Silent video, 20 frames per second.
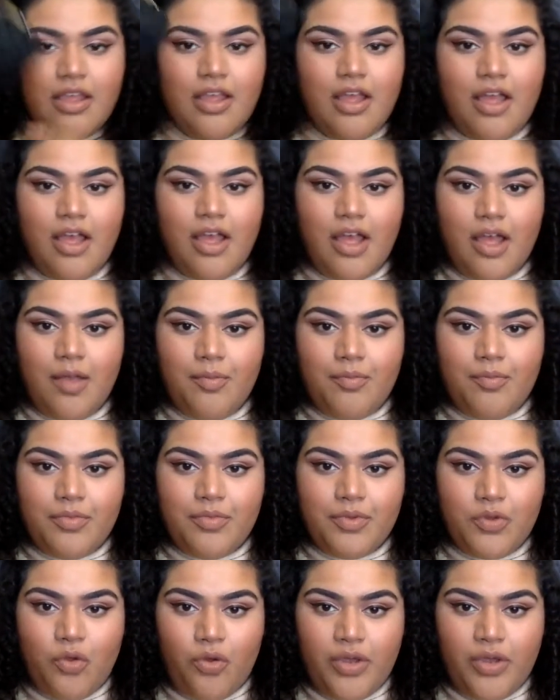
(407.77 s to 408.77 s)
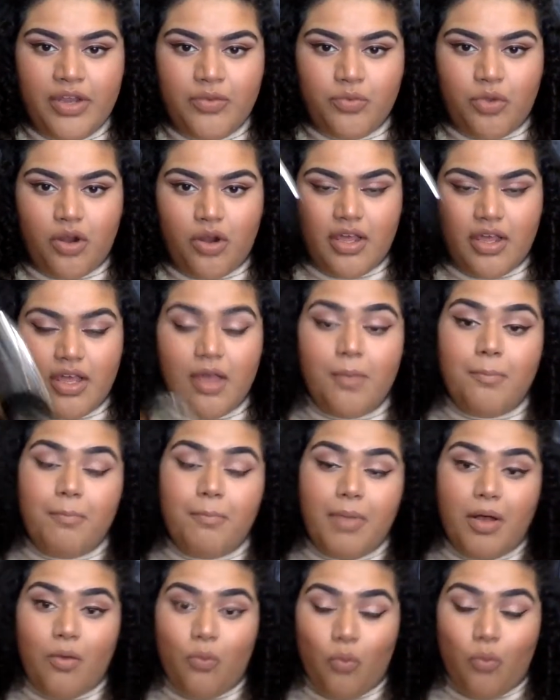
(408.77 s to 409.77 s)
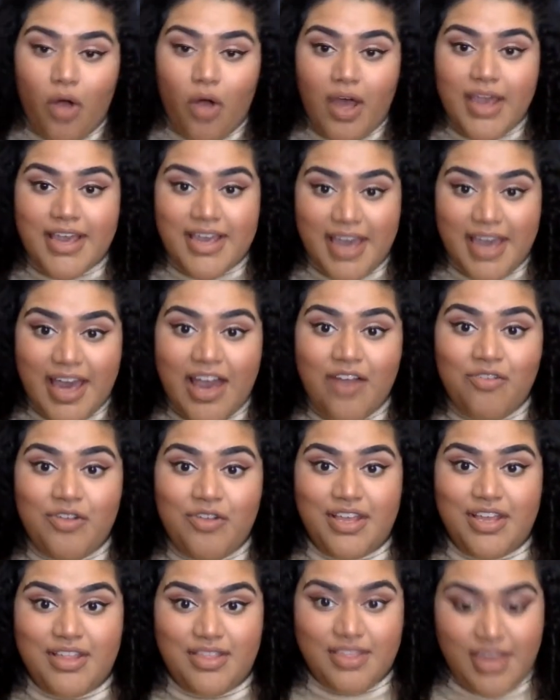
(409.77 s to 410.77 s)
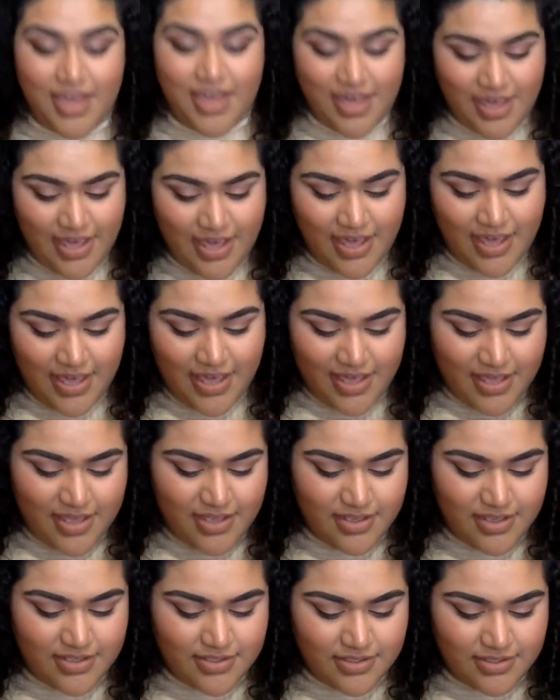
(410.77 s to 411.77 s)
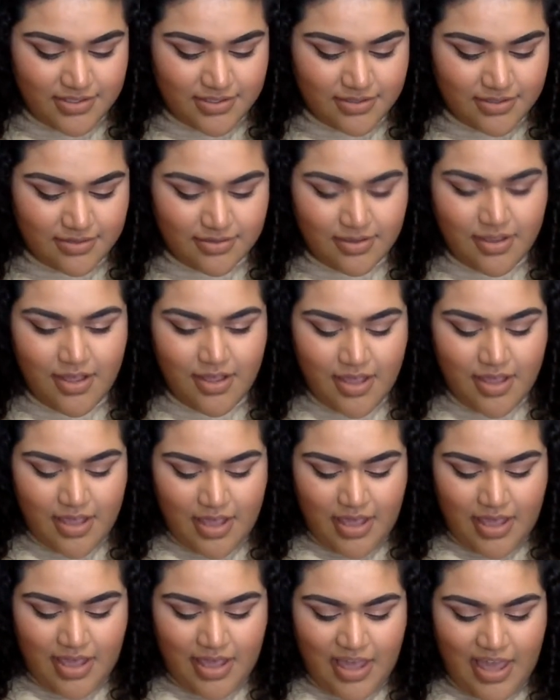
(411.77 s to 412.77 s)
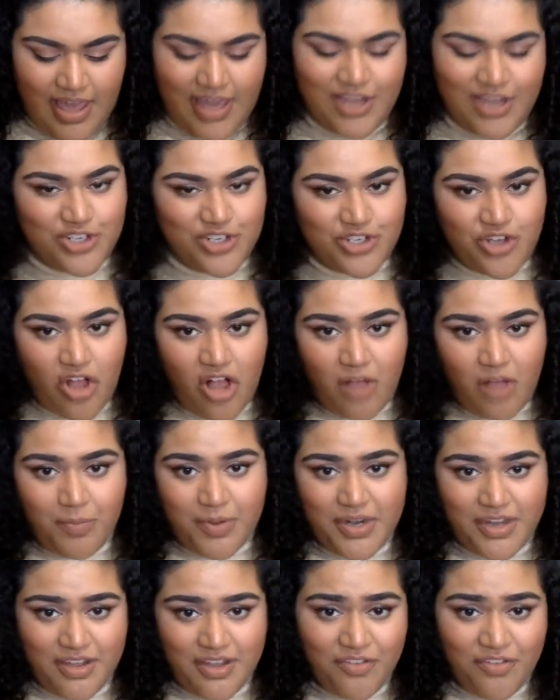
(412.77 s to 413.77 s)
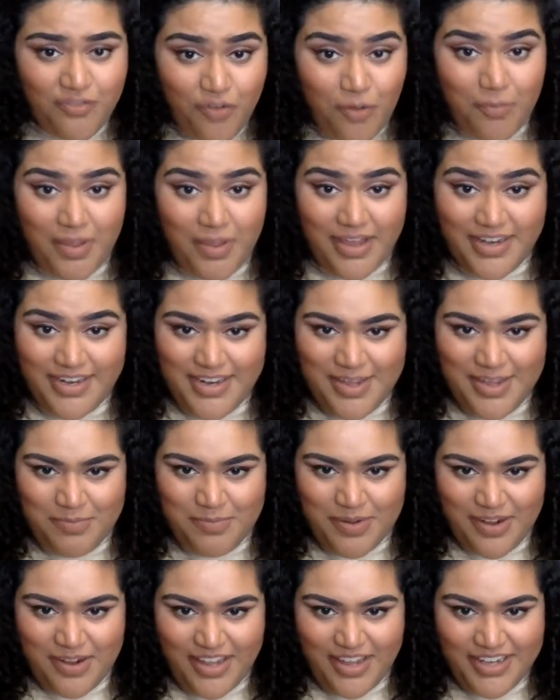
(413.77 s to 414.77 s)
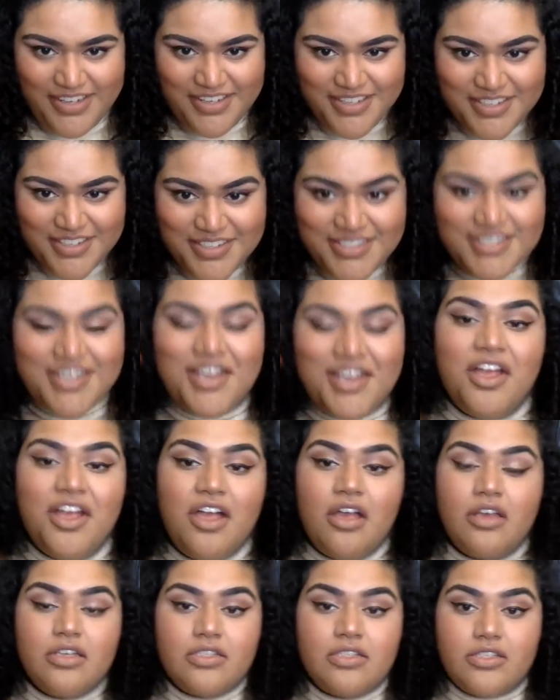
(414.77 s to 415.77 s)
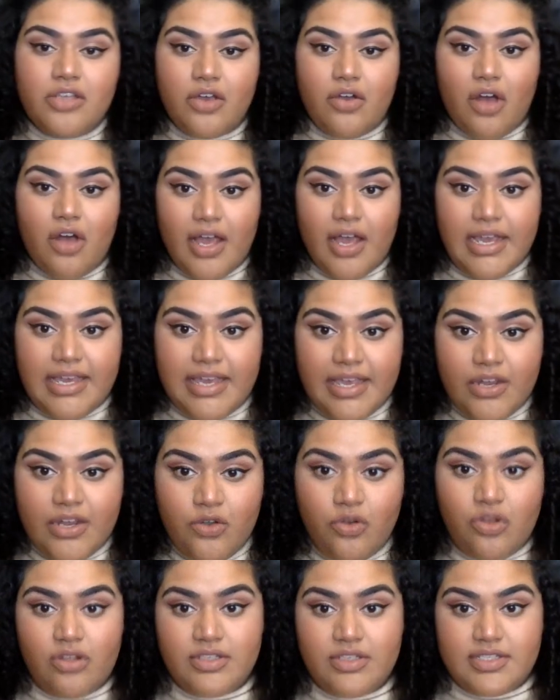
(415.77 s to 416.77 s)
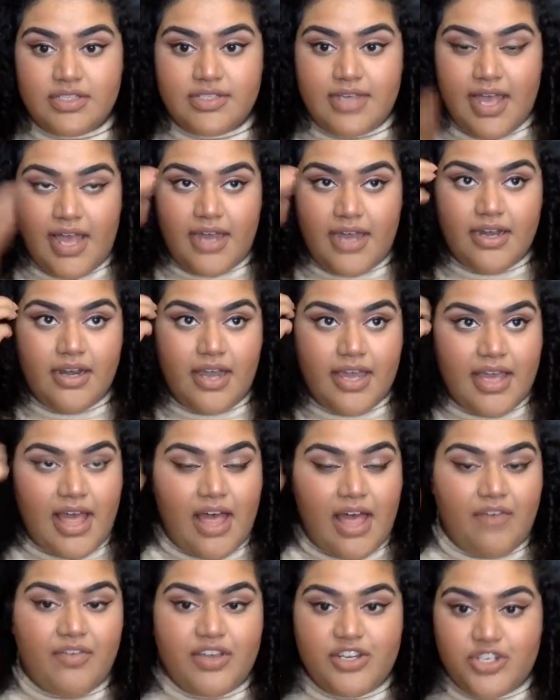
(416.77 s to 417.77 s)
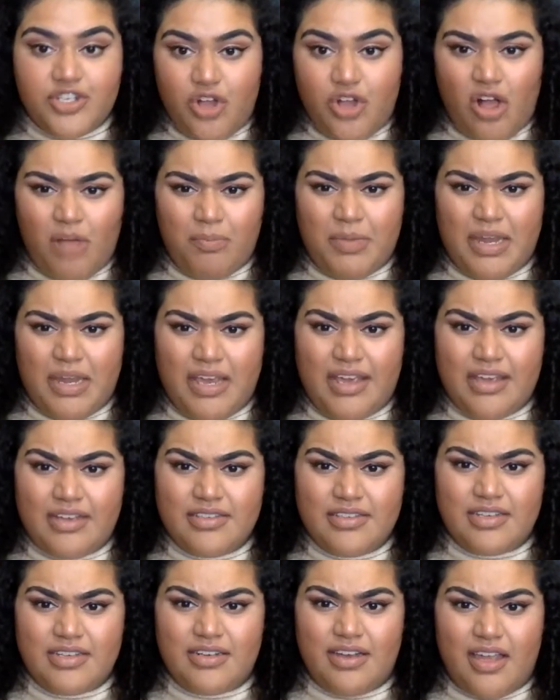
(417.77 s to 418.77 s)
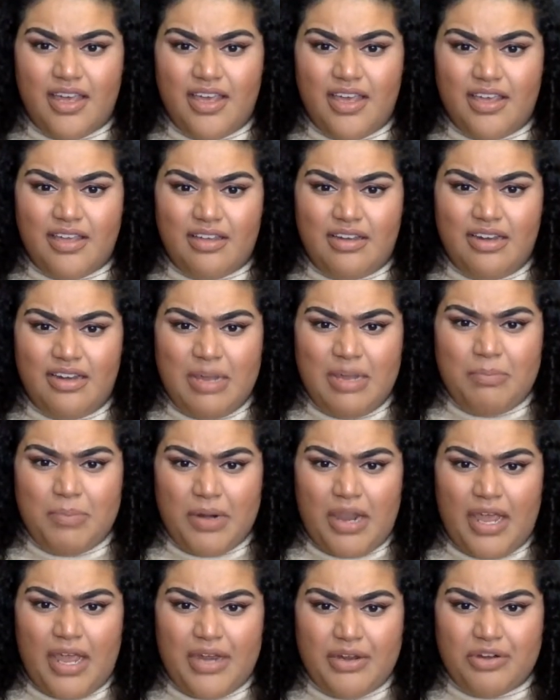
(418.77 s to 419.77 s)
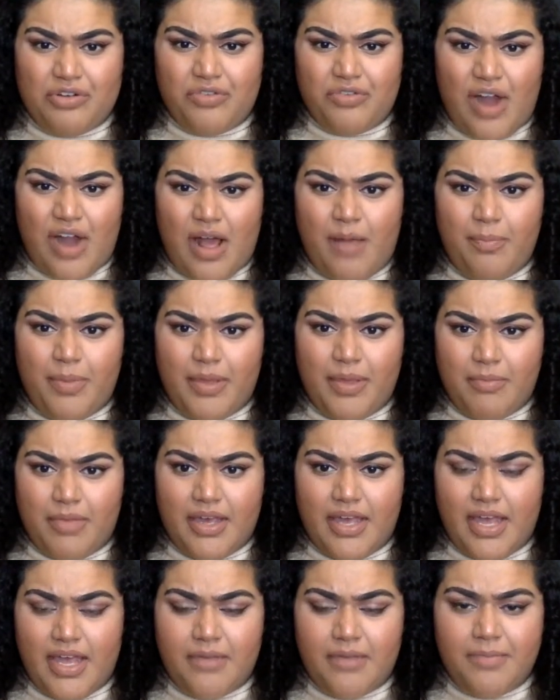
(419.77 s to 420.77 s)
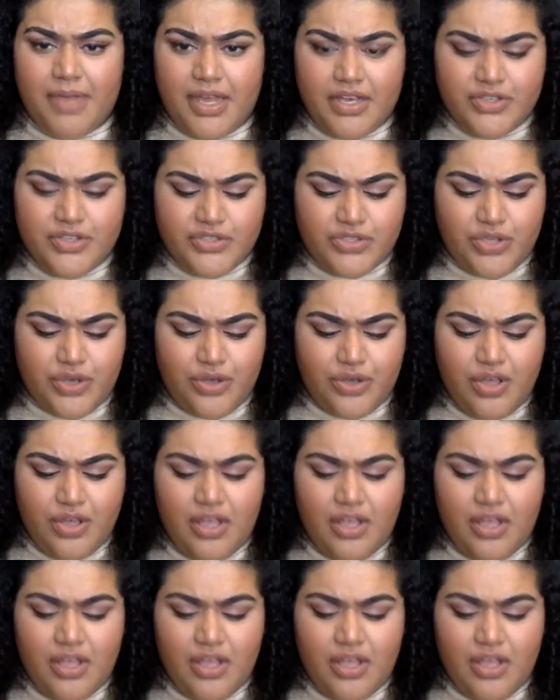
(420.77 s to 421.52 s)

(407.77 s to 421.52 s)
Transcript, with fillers: um, coin wallet, but what I carry in there is a sharpener for my lip liners. So I cannot stand like having sharpenings and like lip liner crap in my handbag. So